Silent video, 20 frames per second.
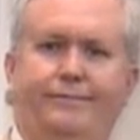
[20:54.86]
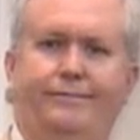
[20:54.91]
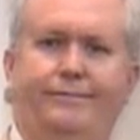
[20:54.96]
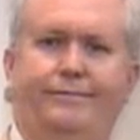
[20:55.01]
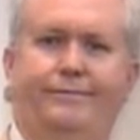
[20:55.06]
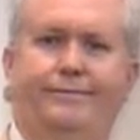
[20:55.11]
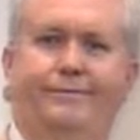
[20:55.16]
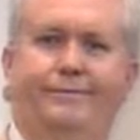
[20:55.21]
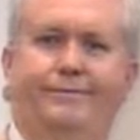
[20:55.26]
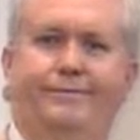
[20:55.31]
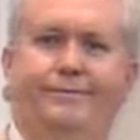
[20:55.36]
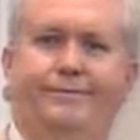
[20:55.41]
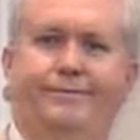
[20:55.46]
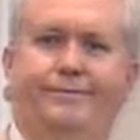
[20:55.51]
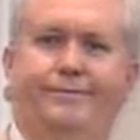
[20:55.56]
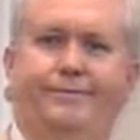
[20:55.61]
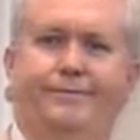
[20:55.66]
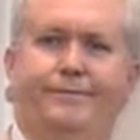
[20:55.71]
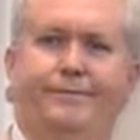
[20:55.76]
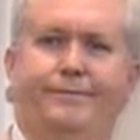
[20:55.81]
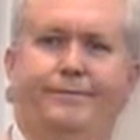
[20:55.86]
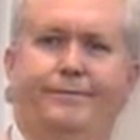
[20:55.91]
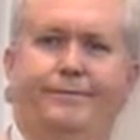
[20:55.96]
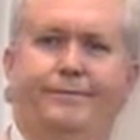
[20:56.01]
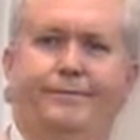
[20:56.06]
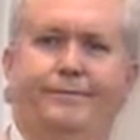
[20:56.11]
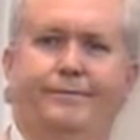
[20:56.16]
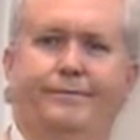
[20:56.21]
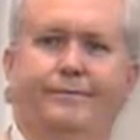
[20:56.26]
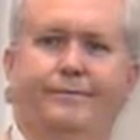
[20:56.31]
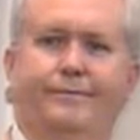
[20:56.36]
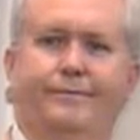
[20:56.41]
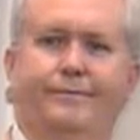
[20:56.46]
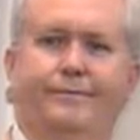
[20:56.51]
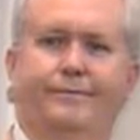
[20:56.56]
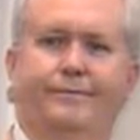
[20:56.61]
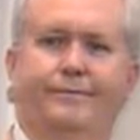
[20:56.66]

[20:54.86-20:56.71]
No one is speaking in this clip.